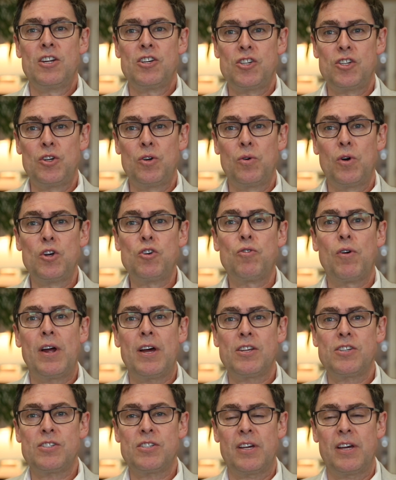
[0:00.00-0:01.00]
to
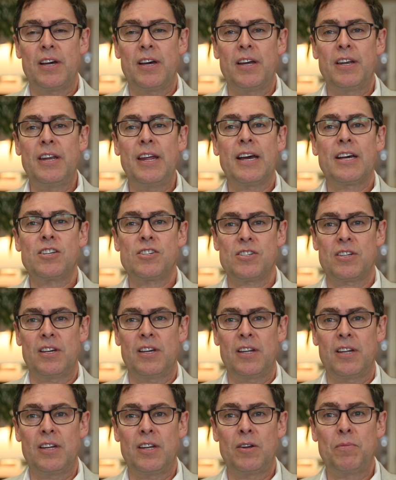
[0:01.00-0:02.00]
address necks
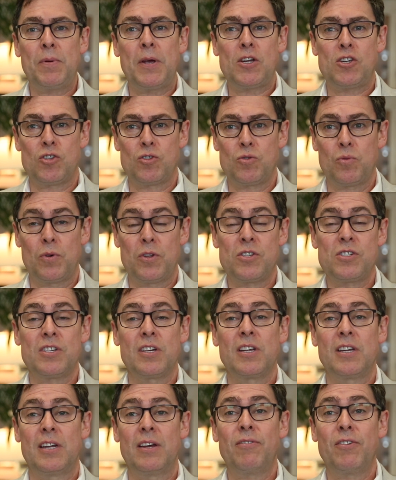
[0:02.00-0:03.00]
in patients with
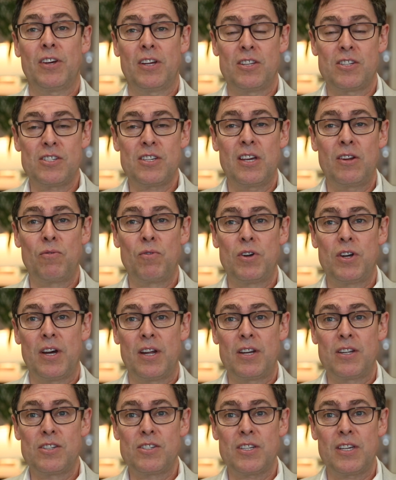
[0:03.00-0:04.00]
significant skin
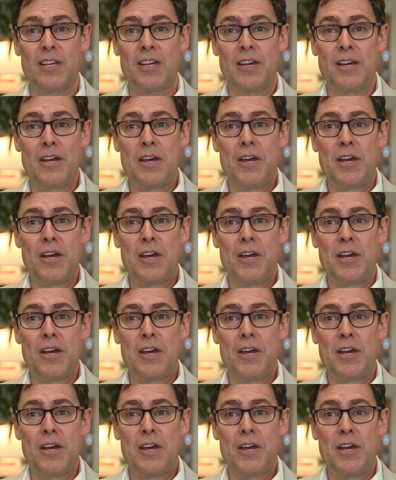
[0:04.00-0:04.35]
redundancy.